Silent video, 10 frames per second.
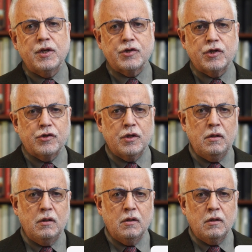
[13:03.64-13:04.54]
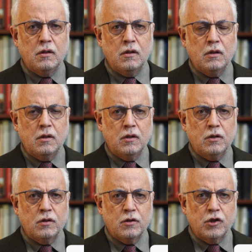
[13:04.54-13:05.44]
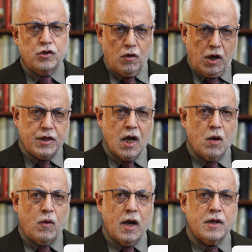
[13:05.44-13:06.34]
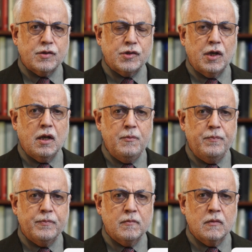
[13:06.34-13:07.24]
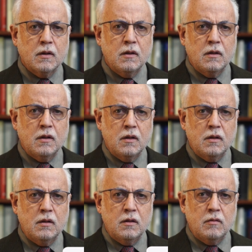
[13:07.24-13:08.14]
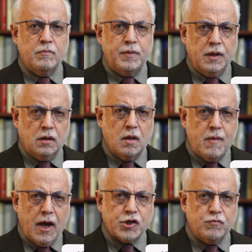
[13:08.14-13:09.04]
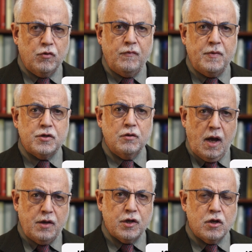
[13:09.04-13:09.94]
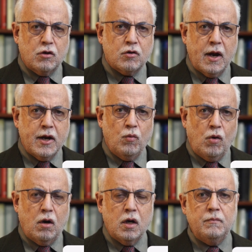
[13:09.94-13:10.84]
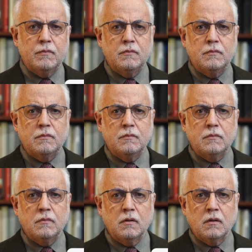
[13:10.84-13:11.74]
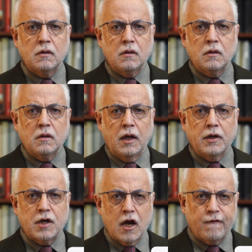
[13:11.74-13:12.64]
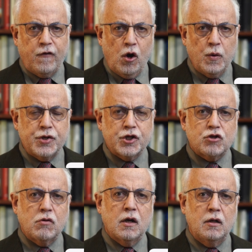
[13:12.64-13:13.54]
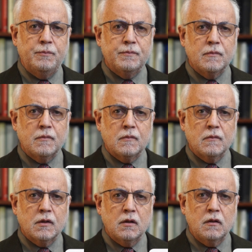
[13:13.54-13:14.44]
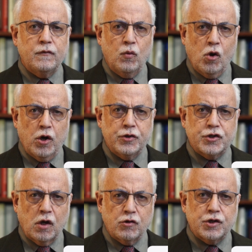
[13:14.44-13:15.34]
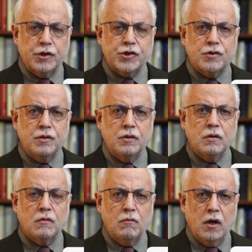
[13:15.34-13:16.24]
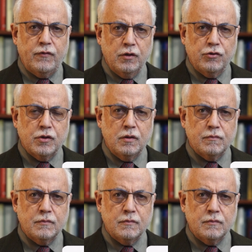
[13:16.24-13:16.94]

the decision to join the IYSSE, build a mass movement to end the Ukraine war, and take forward the struggle for world socialist revolution.